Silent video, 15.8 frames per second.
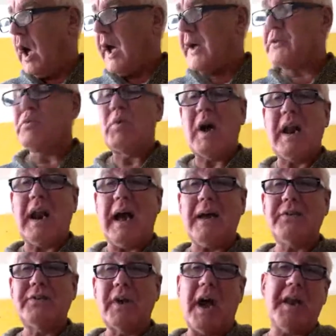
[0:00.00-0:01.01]
as well
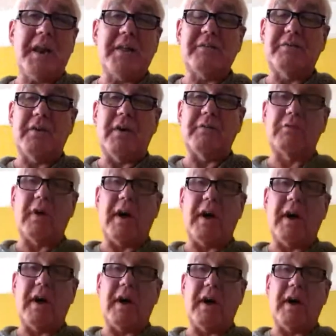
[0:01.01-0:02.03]
as another 5
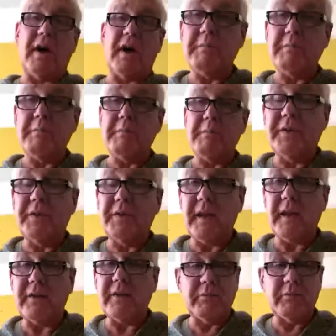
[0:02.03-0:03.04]
grand coming off the
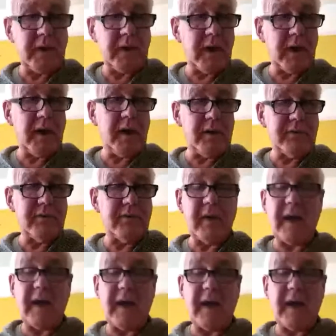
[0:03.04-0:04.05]
deck this week. Isn't
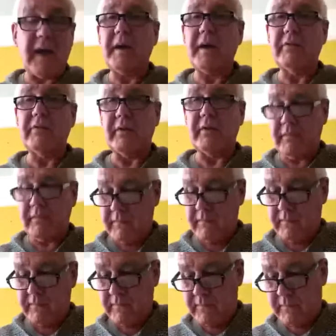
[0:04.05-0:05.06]
that amazing?
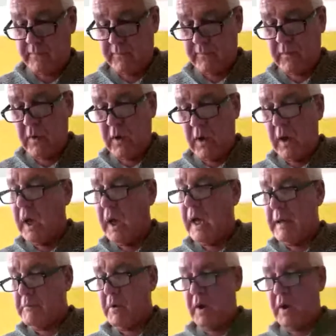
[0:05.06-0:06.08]

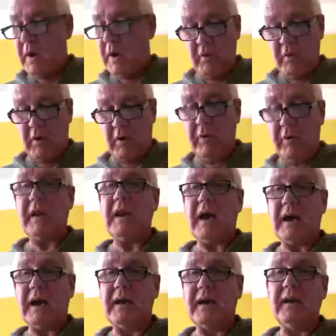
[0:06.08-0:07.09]
Am I not the
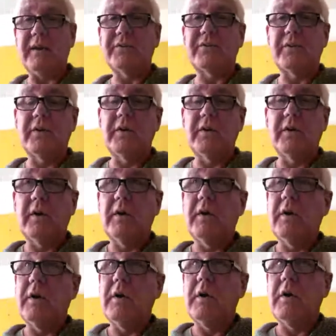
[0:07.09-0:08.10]
luckiest?
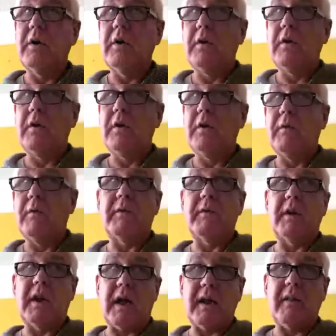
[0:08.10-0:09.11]

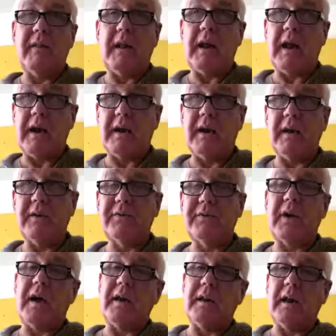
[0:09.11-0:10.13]
The
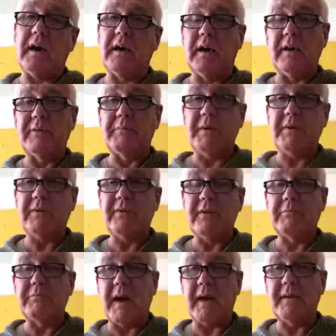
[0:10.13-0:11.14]
luckiest, unluckiest
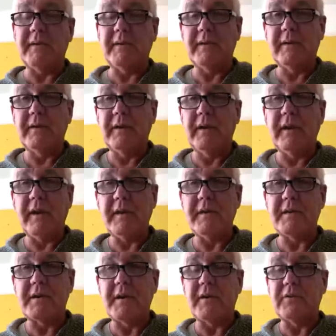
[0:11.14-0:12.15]
businessman
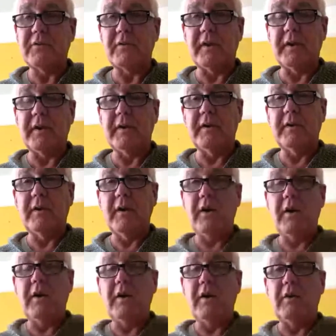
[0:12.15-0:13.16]
in the country.
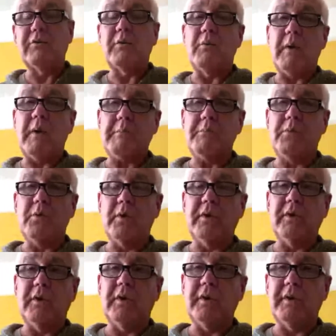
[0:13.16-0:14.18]
Because at one
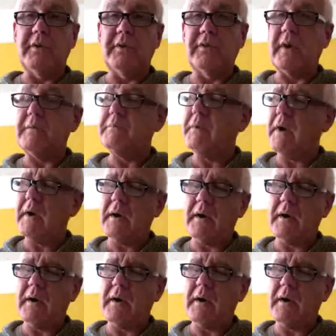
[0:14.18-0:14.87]
point you could have said,